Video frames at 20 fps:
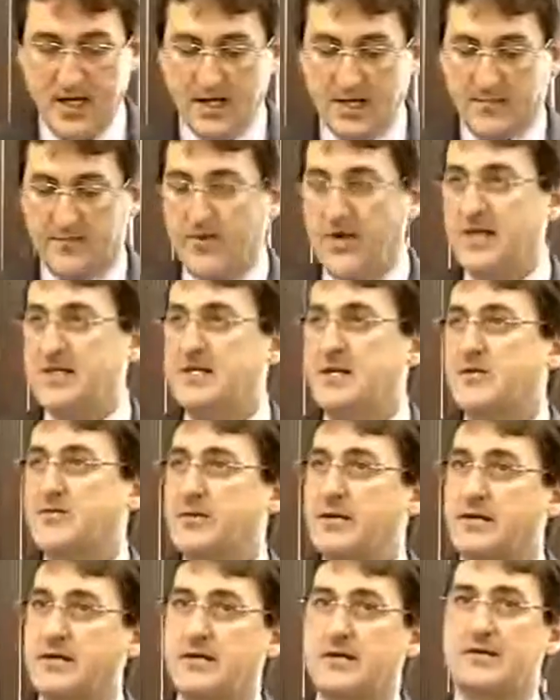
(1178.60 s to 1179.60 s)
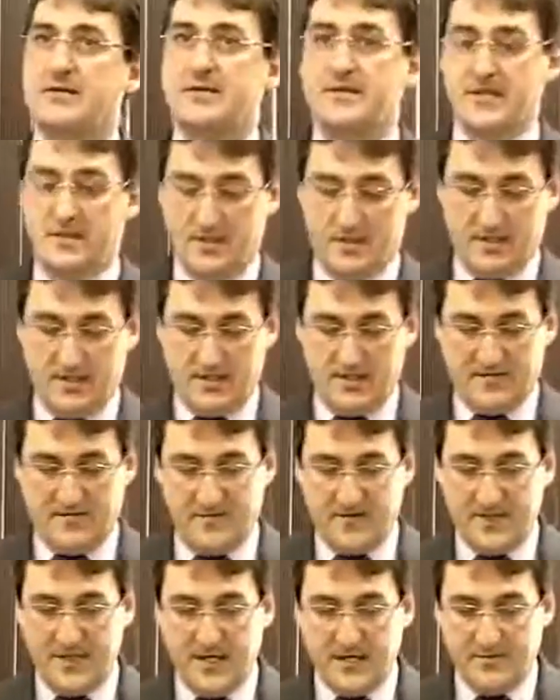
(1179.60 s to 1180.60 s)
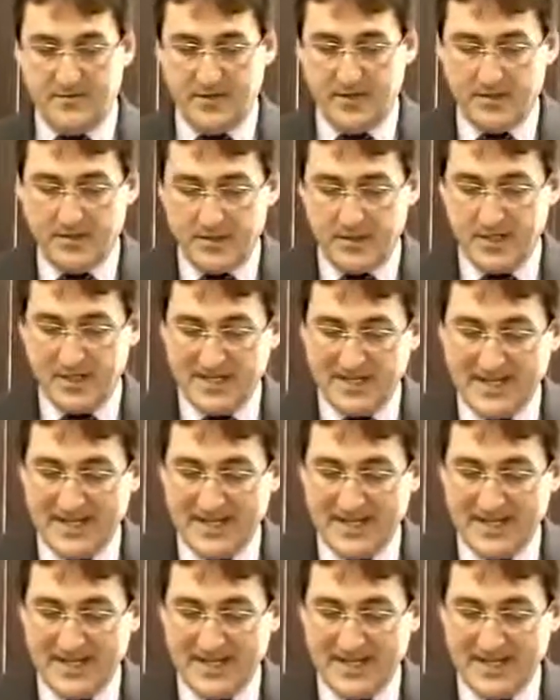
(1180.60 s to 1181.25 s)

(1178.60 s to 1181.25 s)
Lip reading: The price of critical illness insurance for a young person is